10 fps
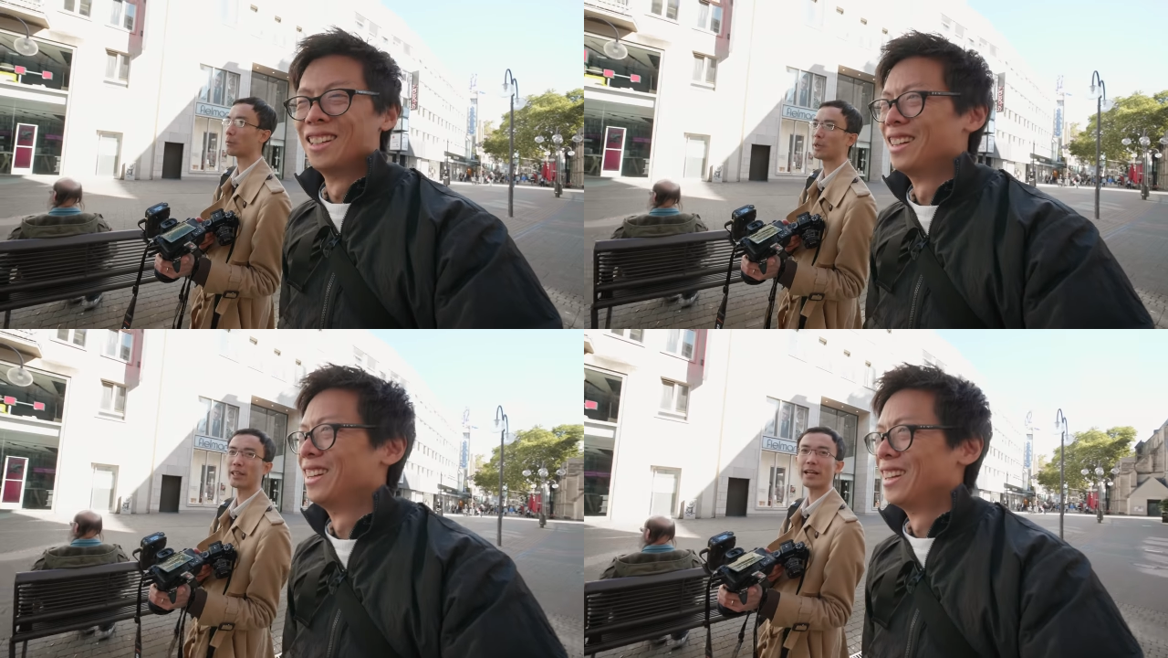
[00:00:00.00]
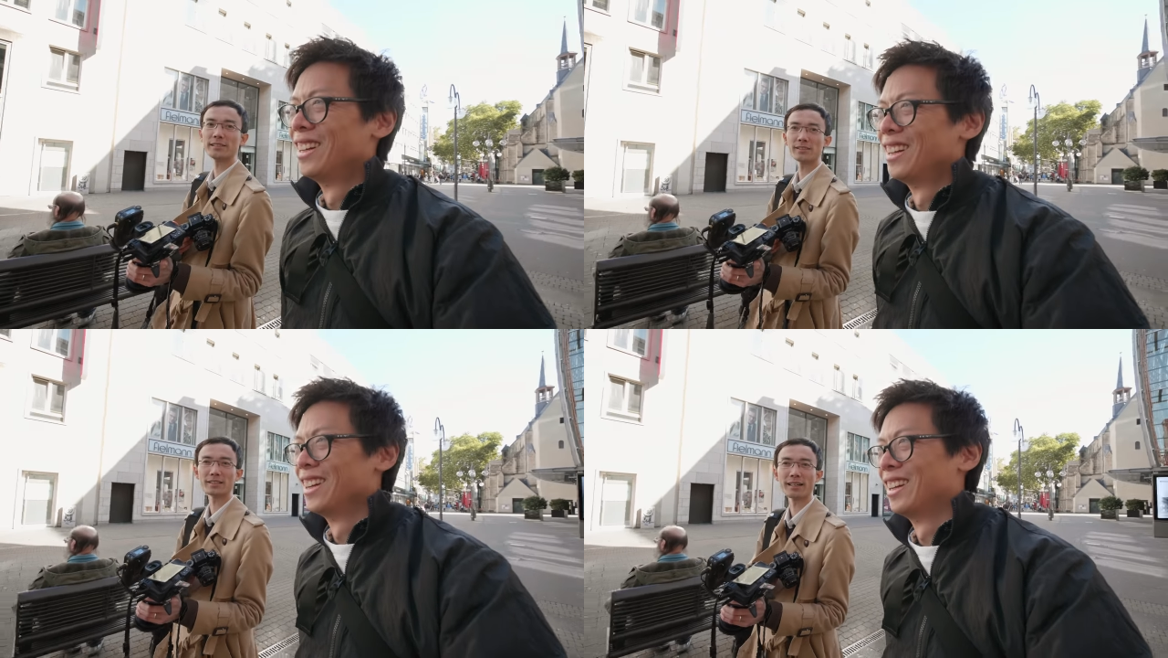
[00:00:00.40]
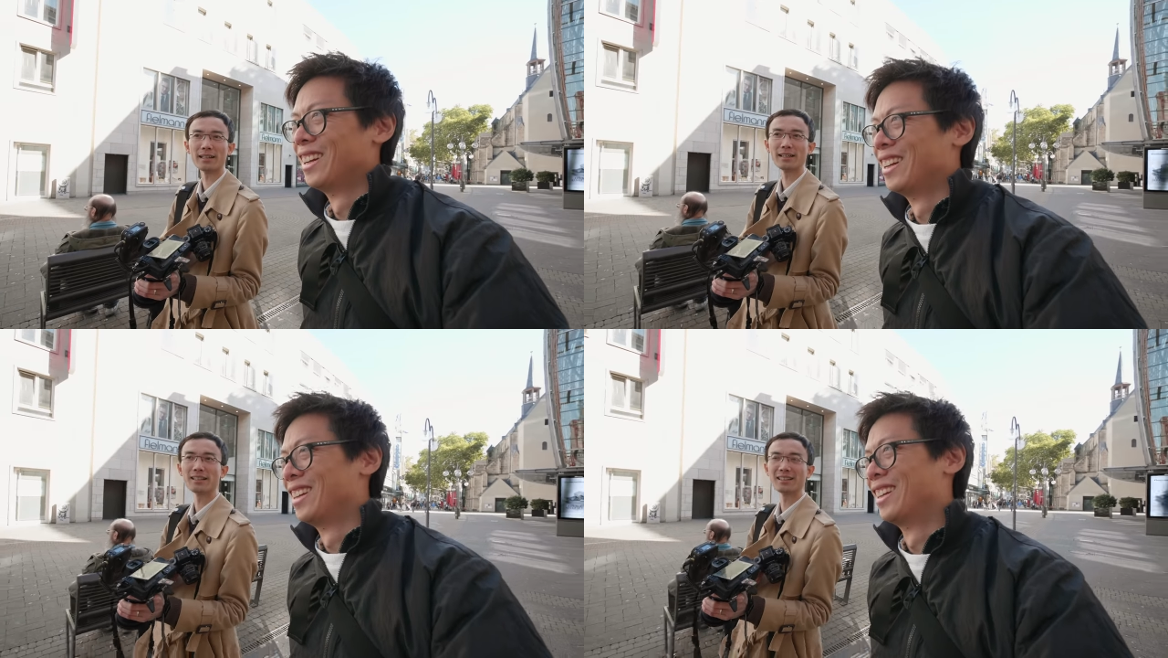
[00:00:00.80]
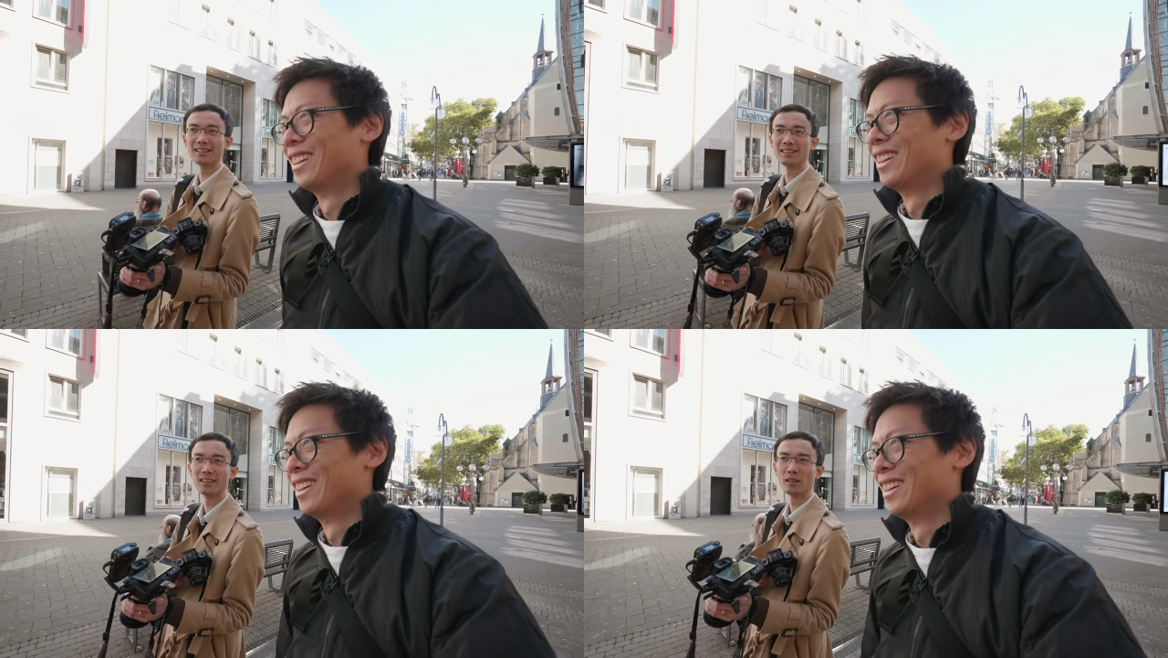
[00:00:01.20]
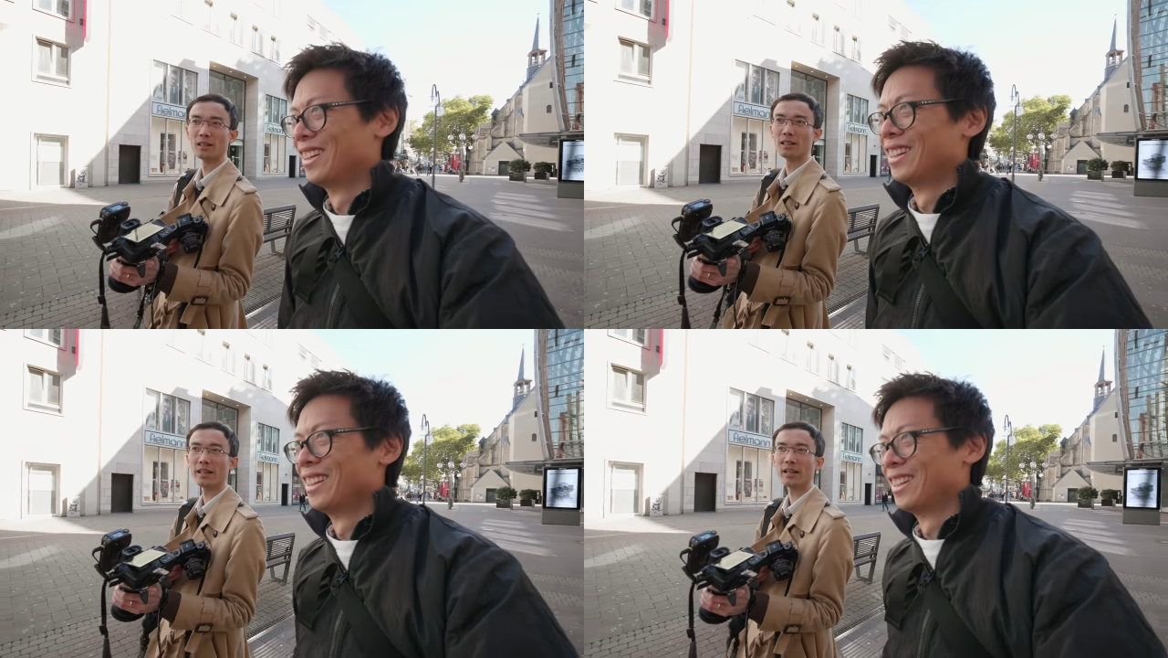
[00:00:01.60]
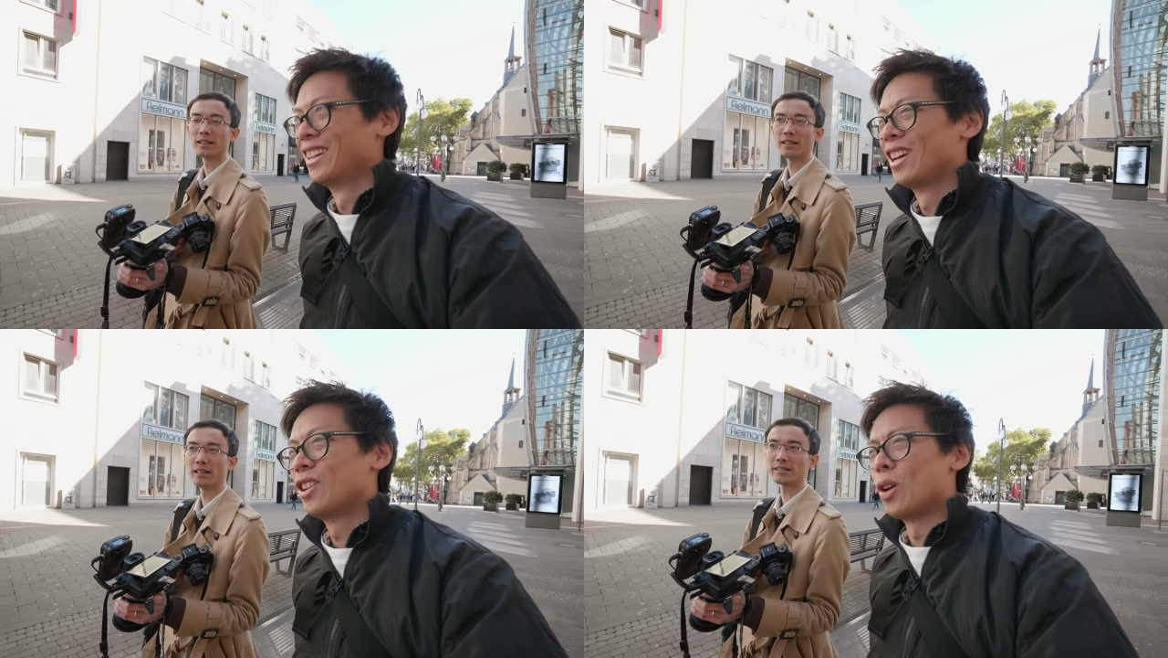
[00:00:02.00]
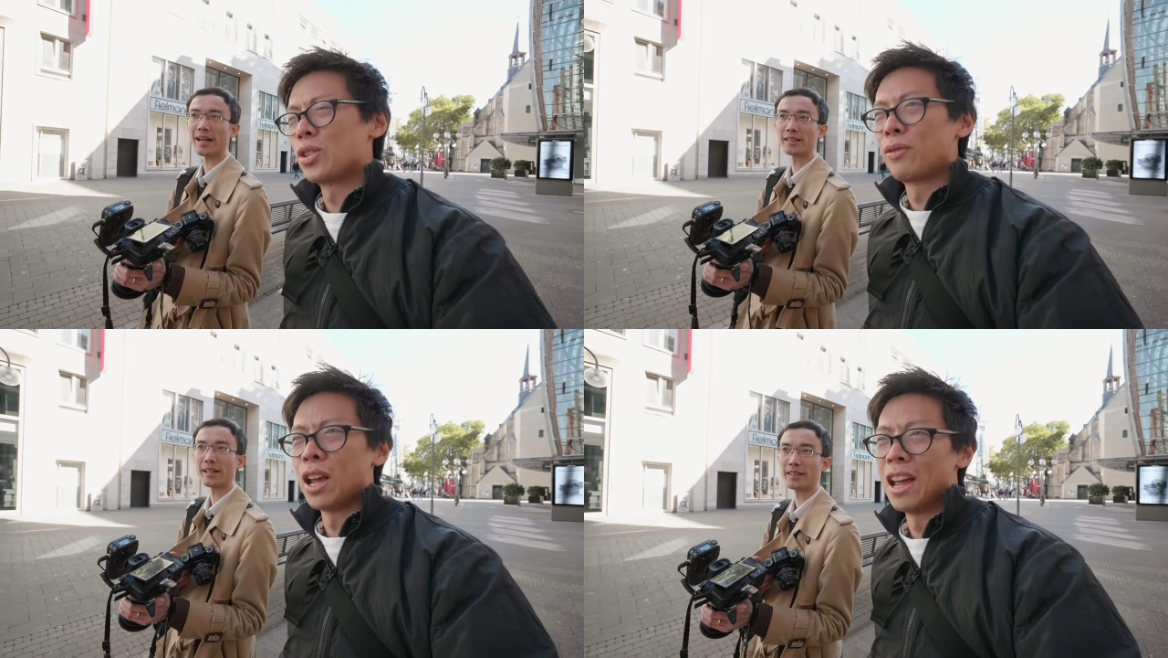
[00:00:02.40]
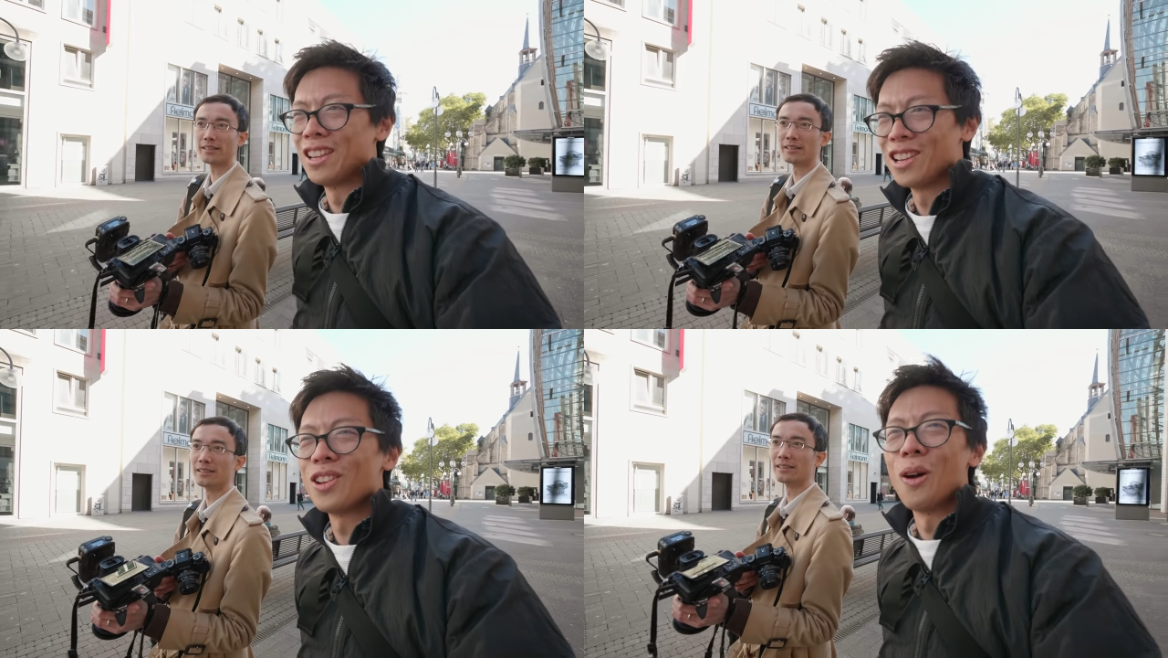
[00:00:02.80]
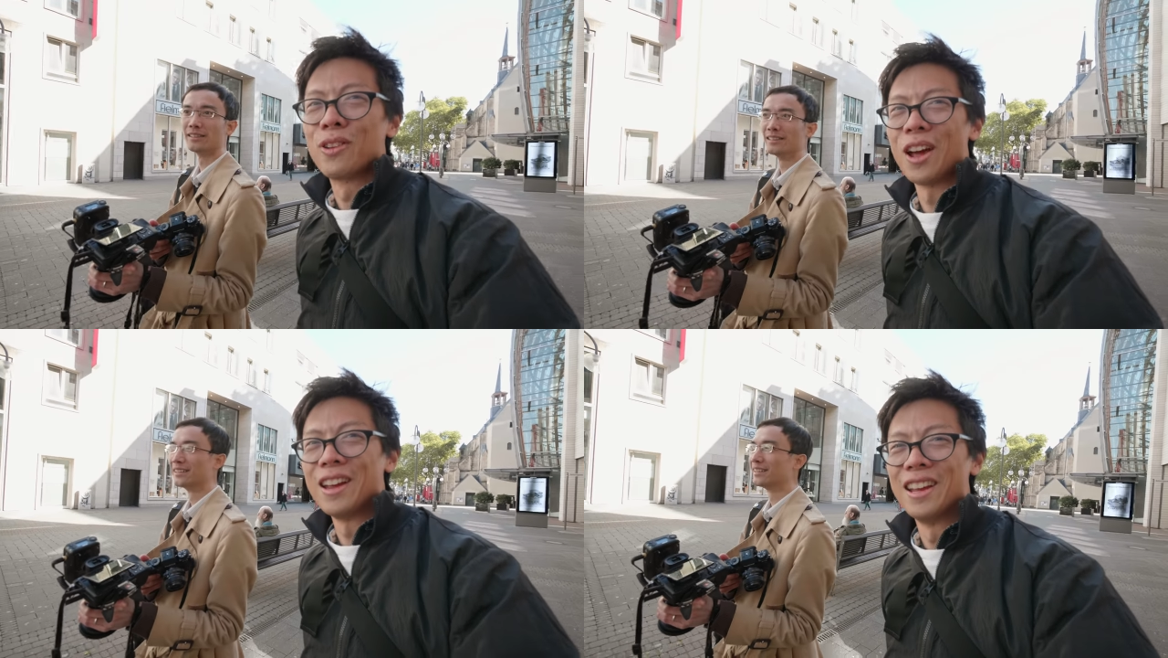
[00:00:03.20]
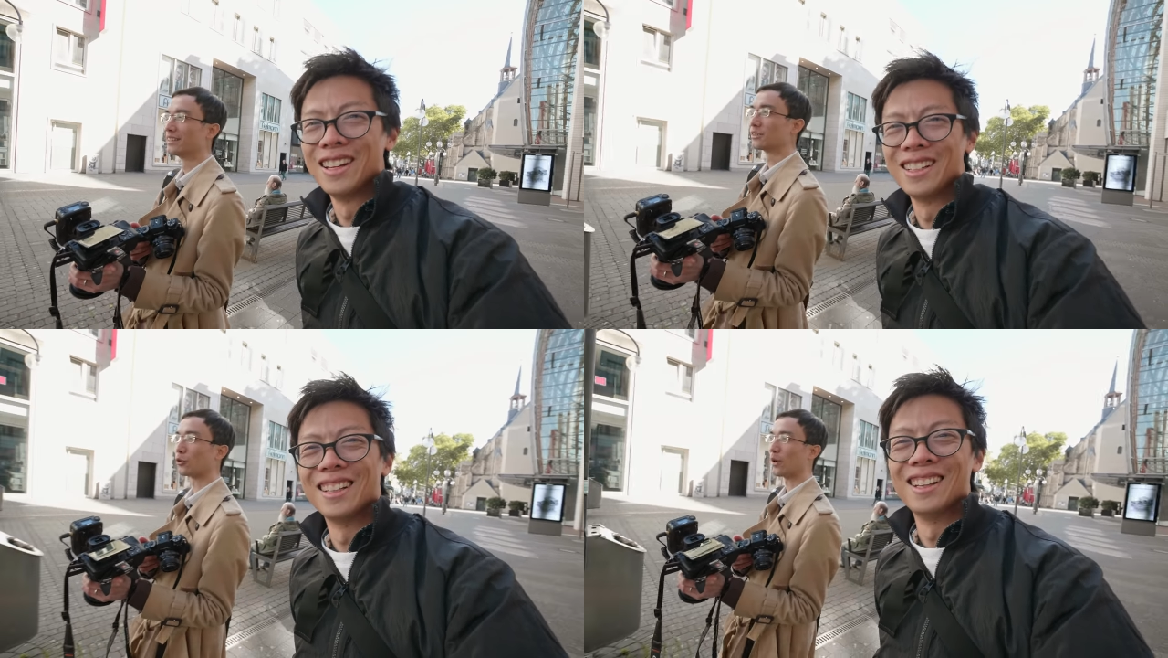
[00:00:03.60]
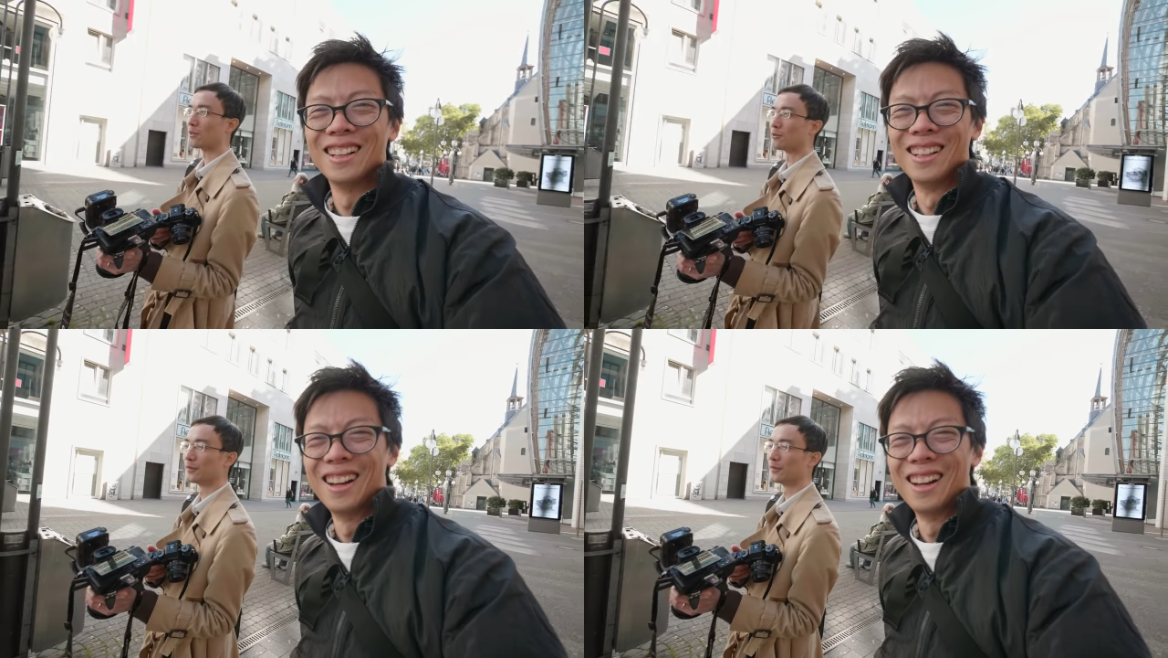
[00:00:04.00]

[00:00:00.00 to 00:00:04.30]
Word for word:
Speaker 1: How many Ks is that?
Speaker 2: Lots of K. K. There's a lot of K. 12.